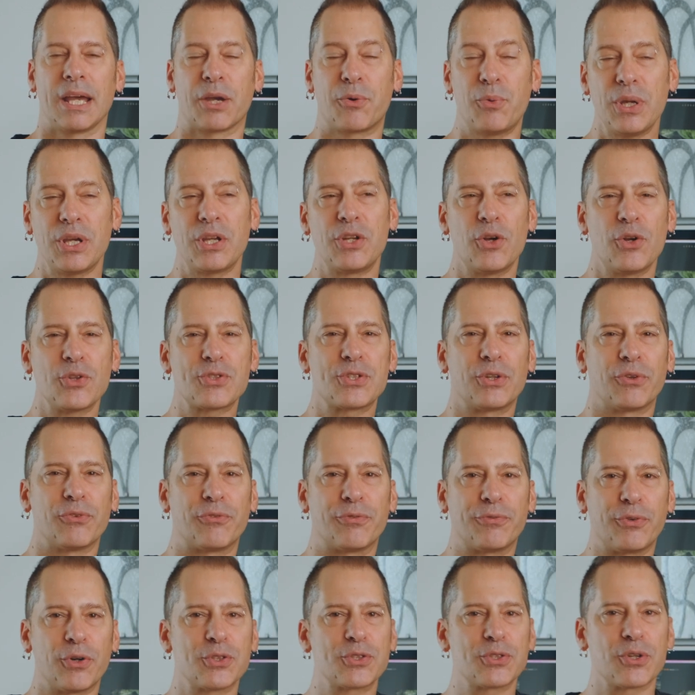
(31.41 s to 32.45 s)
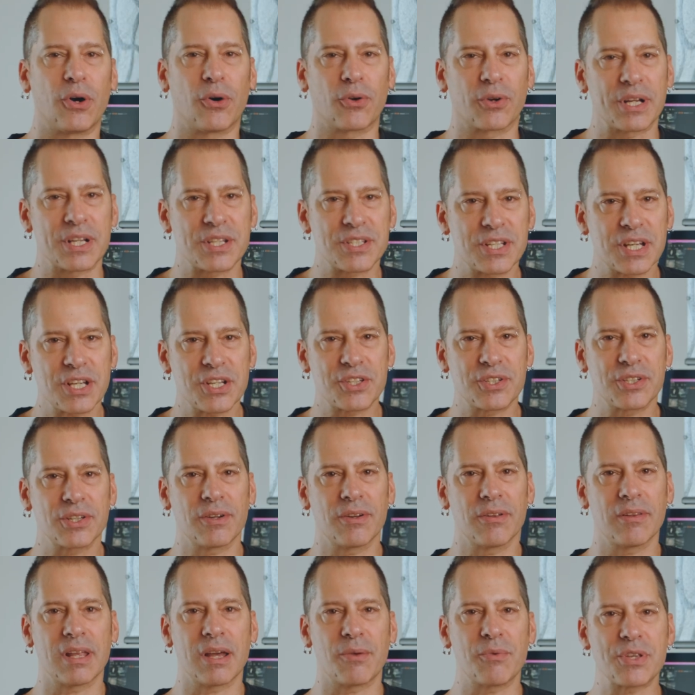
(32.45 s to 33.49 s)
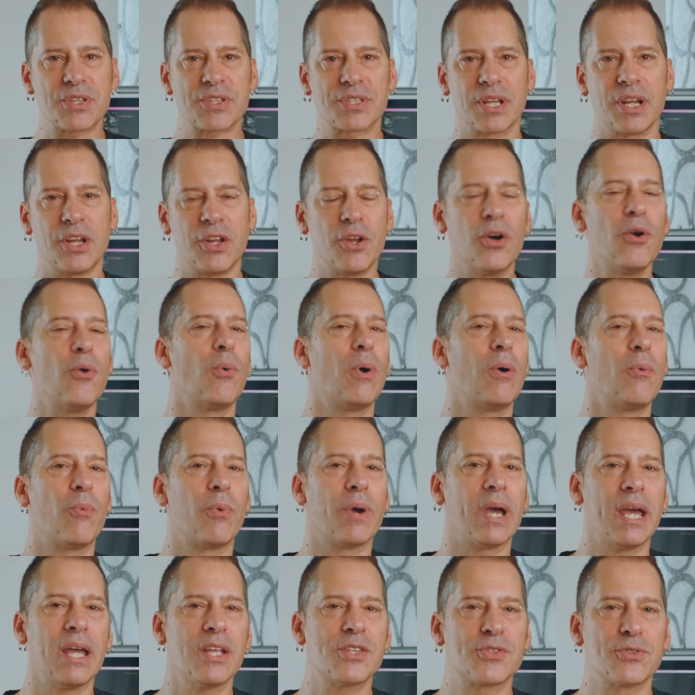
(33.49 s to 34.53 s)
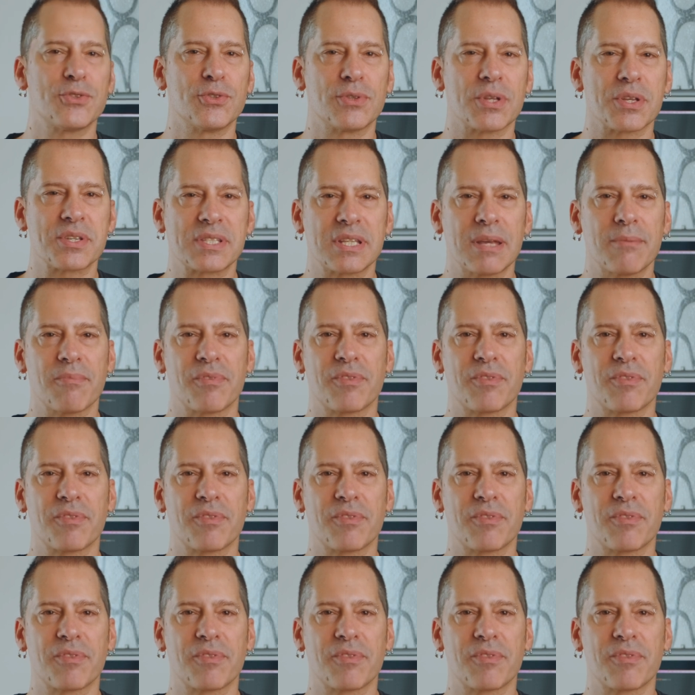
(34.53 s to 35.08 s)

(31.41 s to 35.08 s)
A quick note on photo organization: there is no one way to do the same